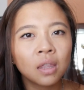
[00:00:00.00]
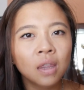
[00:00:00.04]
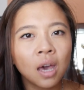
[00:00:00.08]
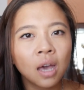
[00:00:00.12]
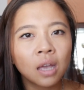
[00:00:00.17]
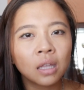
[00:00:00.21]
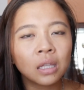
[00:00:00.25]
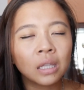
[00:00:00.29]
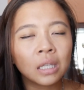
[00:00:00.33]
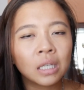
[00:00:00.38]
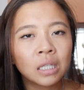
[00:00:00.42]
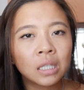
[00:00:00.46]

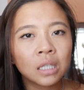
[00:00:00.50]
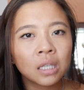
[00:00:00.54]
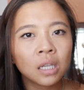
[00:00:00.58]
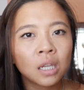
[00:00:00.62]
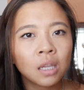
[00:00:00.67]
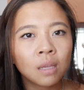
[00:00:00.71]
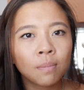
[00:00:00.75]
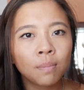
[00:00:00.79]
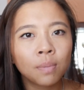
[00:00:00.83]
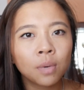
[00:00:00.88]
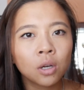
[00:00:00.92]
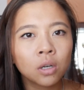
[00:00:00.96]
that
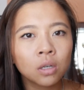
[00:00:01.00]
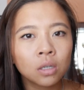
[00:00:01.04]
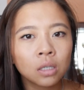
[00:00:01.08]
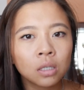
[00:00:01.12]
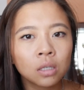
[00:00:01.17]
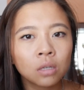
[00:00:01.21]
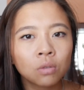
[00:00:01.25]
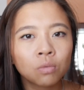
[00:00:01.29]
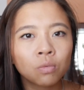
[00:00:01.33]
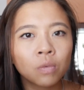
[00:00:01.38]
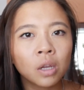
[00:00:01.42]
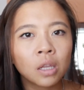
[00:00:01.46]
listening
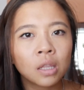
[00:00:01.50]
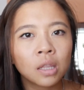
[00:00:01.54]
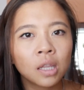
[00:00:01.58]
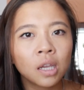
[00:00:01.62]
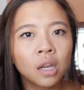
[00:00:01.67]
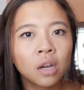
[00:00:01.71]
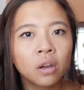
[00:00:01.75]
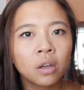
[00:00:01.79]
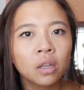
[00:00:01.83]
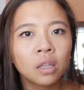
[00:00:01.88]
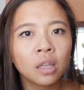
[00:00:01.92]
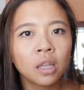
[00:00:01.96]
person right
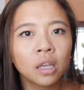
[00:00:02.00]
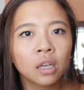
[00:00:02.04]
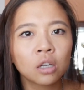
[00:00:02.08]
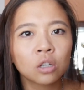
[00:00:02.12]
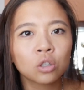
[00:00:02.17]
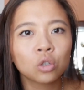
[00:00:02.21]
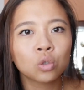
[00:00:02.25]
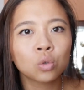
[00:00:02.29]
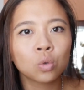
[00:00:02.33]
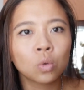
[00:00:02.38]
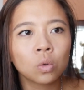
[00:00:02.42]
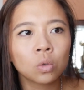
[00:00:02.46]
there and like
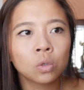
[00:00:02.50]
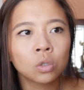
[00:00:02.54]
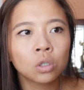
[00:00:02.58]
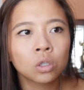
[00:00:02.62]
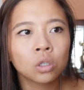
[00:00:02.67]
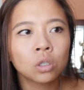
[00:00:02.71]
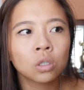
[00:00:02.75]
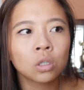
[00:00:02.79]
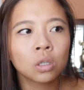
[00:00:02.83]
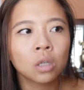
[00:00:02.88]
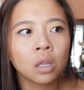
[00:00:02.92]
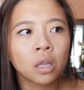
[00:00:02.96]
a
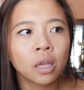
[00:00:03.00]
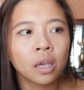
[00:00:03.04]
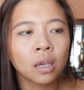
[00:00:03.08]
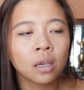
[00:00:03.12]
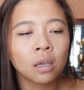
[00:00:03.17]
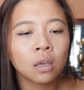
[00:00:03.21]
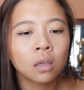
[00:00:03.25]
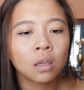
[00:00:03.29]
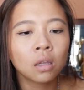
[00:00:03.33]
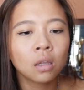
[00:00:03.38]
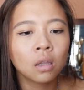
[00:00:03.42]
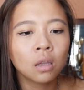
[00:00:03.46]
shoulder to
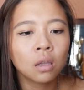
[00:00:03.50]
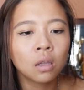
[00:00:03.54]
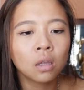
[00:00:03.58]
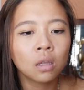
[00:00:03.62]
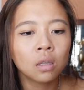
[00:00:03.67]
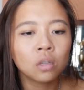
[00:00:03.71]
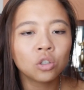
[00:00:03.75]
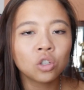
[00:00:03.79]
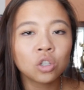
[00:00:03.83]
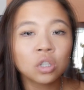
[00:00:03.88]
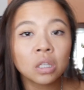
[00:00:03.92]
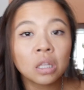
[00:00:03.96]
like
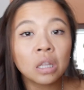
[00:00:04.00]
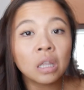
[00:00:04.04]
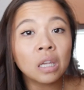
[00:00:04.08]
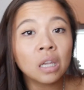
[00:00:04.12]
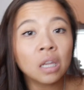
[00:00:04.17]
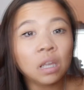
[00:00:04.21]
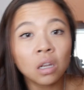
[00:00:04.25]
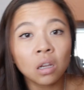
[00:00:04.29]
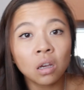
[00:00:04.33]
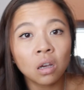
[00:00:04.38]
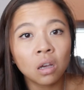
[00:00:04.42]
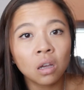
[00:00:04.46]
just
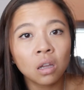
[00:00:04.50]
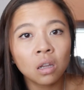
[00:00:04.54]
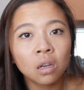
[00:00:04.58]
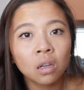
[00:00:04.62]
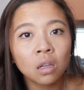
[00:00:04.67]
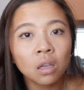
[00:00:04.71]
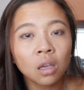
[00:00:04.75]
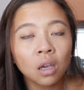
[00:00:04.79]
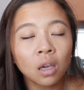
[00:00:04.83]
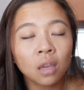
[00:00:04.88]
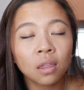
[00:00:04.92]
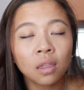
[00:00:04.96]
lean on,
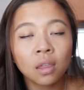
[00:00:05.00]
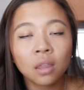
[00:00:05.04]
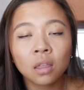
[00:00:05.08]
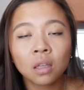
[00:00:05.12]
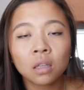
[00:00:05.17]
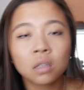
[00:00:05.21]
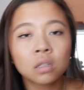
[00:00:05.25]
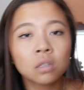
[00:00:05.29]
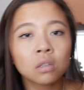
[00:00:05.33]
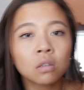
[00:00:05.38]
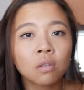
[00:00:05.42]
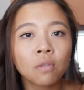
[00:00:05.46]
I think
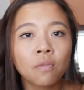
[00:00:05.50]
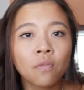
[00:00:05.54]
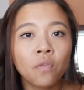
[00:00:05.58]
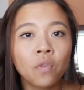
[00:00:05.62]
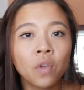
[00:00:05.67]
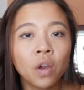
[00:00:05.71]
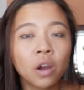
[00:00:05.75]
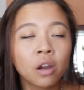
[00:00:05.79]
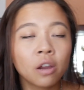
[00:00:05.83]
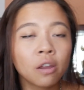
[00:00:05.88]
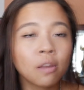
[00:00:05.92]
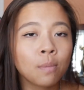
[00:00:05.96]
that's just
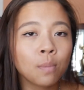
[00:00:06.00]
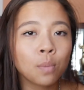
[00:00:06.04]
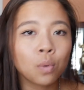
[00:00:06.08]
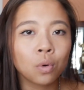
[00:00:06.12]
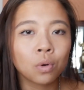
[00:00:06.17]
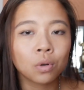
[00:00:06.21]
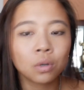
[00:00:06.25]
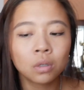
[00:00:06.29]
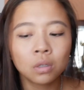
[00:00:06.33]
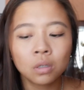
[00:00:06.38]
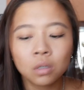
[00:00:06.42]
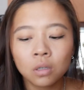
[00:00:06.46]
very
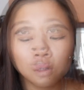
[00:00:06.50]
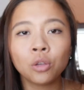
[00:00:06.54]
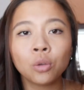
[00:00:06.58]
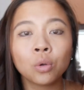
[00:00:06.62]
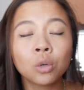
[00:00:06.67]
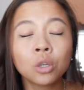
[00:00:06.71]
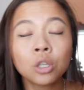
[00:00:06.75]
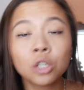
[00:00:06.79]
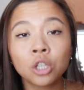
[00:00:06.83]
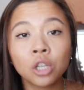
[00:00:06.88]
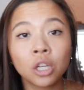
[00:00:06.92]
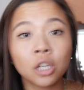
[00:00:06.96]
important.
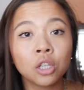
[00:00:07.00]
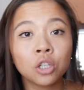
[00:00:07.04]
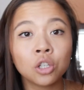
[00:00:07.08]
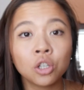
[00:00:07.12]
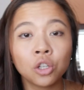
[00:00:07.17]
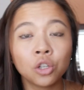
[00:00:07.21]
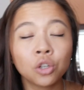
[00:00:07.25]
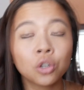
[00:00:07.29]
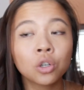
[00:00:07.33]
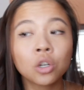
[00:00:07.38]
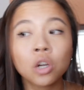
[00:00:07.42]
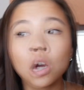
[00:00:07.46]
You're
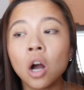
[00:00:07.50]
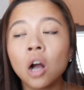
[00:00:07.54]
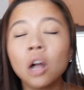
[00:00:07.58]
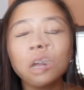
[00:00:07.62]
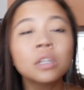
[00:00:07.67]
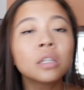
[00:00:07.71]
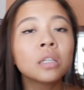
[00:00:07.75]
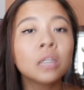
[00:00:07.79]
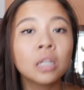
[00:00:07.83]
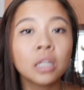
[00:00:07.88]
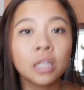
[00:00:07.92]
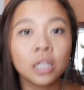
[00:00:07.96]
changing, you're
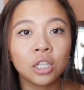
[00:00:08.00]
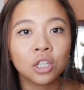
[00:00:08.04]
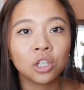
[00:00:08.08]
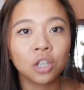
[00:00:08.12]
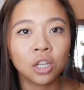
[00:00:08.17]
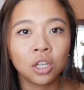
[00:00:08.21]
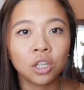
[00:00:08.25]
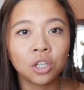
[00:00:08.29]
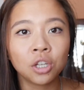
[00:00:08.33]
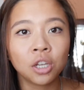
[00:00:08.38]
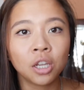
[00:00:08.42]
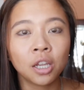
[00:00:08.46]
constantly
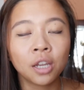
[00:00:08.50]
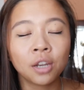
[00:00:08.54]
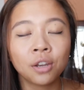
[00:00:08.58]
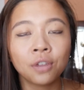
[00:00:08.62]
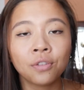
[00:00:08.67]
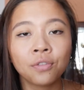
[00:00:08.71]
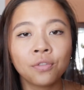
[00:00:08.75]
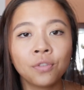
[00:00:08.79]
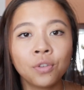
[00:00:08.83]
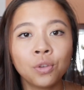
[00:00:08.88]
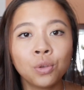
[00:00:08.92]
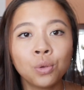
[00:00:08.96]
changing, and
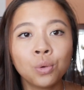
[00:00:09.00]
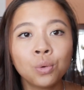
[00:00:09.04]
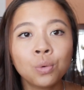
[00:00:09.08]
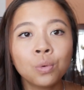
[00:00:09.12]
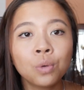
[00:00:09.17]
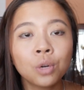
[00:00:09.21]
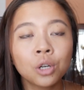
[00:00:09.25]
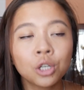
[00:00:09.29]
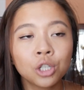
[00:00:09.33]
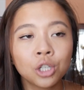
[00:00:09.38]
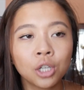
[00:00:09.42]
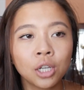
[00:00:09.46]
if
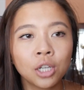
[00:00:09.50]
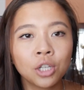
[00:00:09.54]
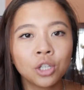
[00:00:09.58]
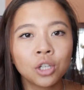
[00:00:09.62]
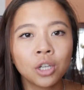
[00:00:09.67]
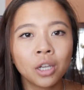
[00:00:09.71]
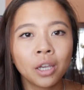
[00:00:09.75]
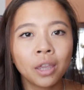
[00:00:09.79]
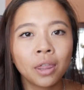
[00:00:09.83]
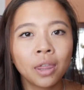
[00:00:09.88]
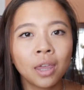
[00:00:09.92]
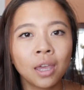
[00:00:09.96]
you are
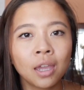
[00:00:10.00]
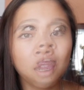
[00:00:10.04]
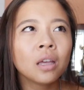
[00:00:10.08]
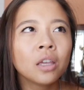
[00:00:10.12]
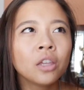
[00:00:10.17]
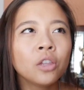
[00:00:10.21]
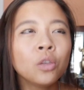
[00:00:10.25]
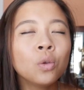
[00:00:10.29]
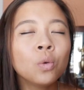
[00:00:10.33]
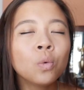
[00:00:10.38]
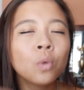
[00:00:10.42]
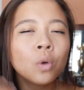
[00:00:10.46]
changing, then
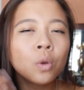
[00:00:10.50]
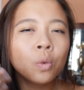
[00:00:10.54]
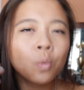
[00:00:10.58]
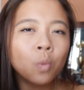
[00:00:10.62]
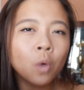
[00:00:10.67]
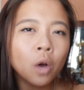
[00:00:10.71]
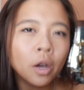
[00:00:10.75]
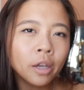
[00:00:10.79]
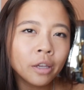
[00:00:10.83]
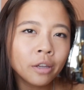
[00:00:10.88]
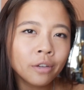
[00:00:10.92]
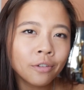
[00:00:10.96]
you would
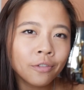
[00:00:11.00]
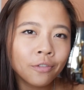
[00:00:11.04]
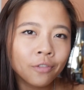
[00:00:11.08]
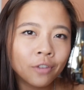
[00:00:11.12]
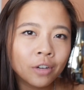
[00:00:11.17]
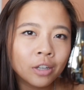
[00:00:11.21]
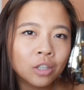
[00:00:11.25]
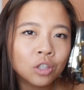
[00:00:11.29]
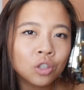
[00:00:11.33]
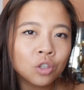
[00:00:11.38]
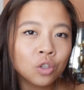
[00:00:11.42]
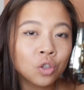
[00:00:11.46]
want your
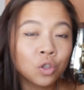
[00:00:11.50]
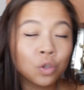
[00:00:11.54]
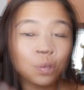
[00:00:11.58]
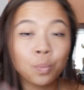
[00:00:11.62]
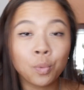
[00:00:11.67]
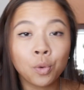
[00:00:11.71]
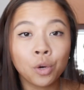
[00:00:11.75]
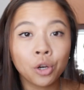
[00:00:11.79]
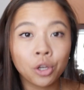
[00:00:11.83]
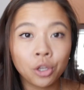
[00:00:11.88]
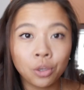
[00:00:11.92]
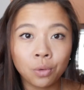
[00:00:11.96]
friends to
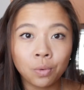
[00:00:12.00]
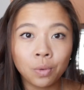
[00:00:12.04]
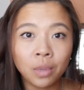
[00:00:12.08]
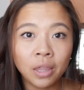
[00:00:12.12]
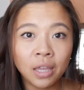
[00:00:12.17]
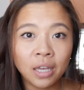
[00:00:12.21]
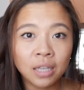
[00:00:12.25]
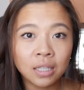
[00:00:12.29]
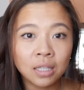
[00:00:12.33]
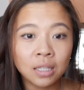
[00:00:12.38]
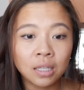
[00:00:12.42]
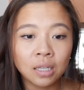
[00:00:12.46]
support you in
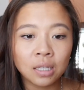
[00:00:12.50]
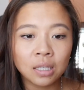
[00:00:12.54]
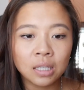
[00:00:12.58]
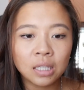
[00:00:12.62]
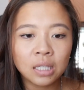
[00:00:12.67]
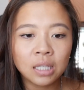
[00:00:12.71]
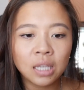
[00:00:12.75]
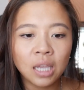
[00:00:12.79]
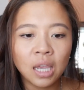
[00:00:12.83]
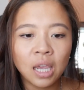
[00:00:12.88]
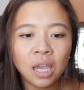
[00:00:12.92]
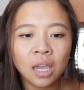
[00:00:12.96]
that
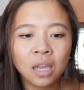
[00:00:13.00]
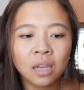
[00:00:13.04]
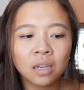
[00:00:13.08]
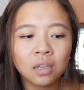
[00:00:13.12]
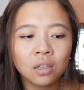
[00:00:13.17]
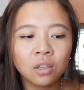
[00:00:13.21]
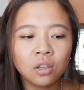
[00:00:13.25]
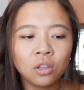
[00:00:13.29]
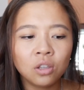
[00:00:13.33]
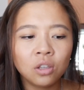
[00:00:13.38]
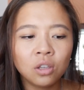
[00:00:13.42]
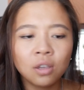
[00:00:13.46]
sense.
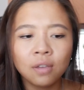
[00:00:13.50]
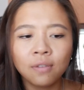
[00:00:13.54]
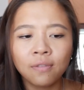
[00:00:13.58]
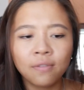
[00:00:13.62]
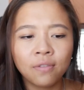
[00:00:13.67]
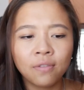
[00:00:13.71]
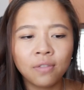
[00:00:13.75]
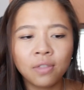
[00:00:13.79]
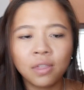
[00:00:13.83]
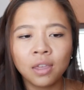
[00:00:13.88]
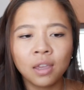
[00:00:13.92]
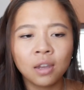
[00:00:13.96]
And
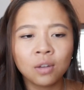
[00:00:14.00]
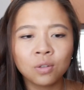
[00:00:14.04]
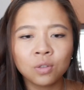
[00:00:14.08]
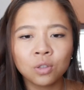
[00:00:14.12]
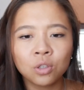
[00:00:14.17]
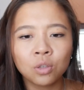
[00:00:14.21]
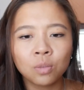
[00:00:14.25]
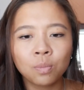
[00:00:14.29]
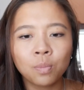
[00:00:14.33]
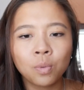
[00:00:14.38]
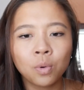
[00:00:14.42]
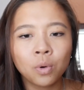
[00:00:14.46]
if they don't
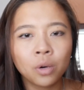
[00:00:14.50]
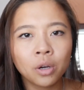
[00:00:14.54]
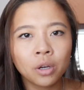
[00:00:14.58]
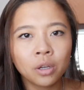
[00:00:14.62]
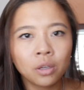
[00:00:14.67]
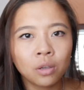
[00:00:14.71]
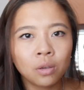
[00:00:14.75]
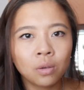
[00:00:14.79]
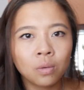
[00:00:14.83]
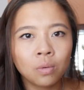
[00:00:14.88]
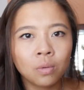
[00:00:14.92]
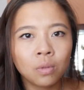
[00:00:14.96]
support
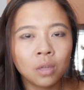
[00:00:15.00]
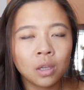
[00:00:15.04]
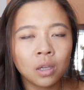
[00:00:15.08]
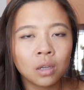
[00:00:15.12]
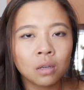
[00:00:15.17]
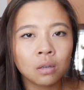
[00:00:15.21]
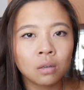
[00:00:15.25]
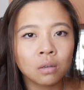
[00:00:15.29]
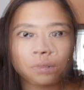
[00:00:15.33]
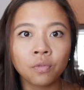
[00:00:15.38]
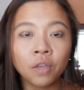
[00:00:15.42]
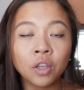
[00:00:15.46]
you,
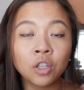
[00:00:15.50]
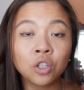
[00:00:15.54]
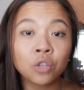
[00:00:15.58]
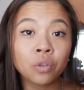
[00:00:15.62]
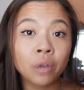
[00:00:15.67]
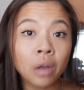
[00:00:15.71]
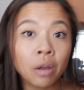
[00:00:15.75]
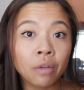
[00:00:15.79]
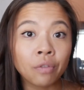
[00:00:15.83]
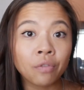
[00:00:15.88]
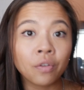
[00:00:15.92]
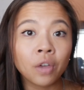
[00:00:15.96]
then
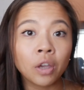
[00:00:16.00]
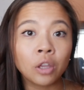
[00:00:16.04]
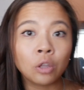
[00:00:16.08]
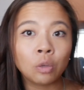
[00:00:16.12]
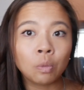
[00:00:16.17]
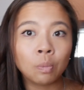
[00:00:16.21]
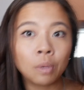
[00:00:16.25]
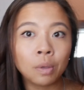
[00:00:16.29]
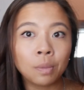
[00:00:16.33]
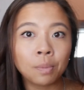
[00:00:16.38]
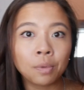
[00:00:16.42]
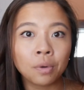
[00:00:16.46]
venture out and find
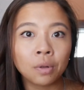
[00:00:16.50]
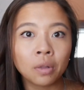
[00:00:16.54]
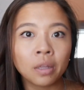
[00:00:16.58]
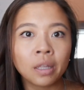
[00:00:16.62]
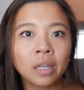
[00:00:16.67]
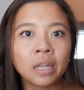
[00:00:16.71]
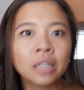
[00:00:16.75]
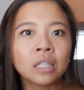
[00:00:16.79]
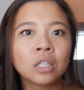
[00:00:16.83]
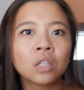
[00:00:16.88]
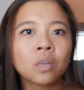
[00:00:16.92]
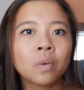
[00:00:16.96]
new people.
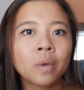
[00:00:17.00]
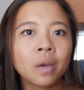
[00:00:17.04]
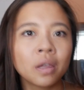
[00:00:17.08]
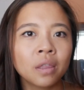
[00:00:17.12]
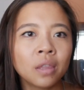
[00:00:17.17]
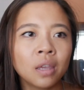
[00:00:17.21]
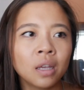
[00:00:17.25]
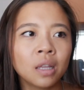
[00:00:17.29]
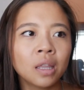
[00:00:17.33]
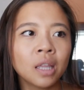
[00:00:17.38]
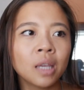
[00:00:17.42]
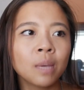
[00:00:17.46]
And so I
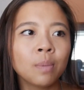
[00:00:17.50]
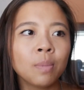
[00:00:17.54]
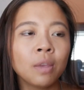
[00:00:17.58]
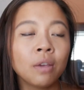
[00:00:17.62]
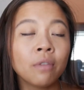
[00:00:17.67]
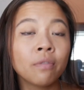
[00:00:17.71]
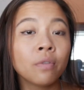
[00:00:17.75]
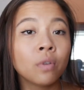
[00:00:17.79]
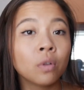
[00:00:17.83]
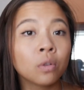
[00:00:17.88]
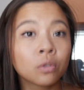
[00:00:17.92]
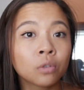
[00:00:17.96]
think like
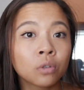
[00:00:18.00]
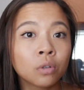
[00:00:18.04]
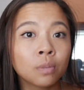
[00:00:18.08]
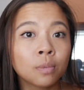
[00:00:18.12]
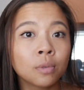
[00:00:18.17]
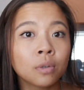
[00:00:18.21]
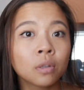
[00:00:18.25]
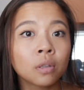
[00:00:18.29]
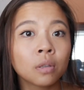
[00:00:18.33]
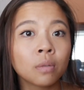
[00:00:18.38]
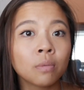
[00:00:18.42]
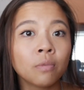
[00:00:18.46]
being
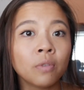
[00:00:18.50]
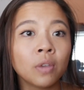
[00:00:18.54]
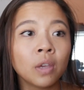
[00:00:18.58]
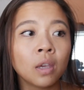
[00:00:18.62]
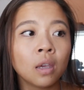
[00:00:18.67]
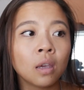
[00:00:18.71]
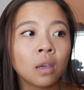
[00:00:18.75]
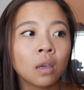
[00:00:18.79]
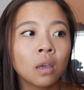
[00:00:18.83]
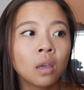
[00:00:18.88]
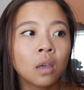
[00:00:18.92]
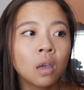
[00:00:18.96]
vulnerable and
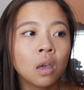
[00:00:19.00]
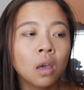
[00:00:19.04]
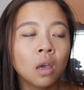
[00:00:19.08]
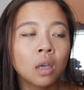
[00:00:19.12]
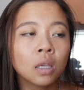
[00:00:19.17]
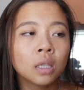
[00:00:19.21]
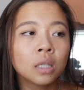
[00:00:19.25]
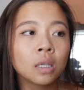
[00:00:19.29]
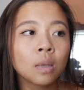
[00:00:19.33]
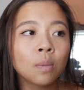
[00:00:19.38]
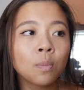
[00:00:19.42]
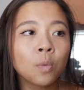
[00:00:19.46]
being
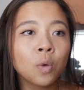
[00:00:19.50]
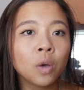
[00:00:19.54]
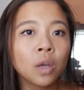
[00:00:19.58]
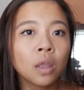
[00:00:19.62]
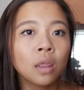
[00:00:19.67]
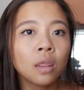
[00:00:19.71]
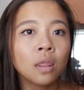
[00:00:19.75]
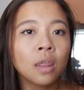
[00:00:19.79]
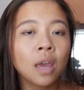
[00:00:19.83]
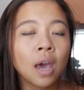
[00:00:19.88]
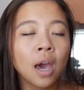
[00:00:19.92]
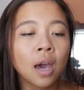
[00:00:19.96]

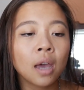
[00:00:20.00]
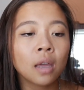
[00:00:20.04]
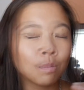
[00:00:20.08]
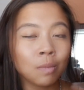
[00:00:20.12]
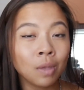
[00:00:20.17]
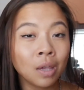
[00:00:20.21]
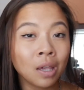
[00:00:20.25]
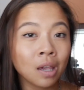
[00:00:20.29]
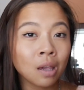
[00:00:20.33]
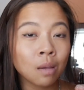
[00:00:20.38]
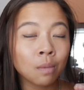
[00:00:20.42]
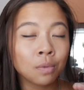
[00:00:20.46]
someone that
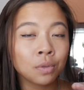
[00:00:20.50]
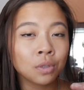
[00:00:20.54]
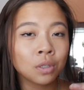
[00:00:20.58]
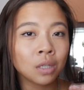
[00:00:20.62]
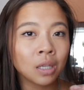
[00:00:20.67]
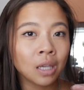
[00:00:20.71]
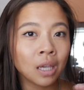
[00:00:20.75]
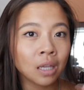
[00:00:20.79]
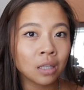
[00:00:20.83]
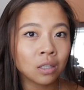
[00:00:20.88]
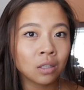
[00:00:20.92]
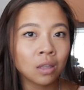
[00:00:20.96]
being able to
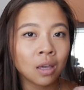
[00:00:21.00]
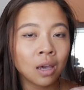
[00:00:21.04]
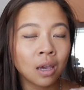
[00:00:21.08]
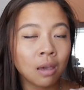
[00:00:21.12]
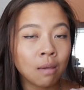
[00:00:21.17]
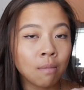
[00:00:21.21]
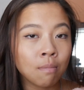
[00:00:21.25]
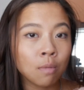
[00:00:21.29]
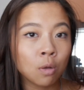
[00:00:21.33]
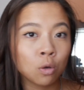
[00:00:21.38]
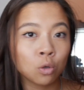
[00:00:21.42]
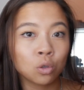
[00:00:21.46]
get to that
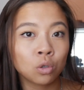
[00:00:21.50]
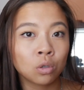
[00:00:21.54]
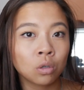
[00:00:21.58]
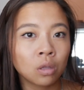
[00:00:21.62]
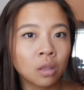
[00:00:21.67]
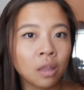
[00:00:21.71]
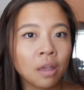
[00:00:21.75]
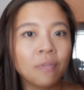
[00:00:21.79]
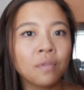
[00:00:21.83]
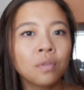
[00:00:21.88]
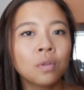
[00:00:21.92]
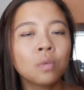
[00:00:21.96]
emotional
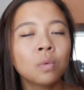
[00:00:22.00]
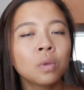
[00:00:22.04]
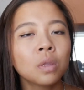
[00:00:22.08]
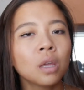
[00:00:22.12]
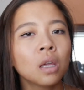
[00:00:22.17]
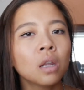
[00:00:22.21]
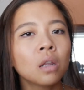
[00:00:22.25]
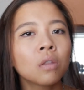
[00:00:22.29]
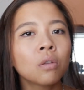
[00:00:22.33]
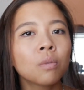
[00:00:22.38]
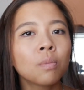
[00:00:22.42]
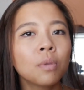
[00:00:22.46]
level with
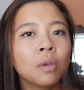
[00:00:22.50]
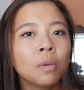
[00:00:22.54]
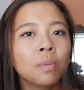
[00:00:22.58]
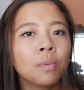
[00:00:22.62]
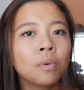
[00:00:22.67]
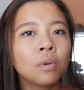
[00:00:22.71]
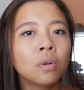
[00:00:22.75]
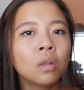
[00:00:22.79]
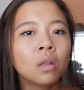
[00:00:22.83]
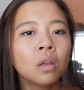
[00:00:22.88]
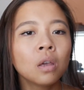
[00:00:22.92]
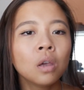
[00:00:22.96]
other
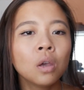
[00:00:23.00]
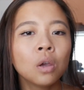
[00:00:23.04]
people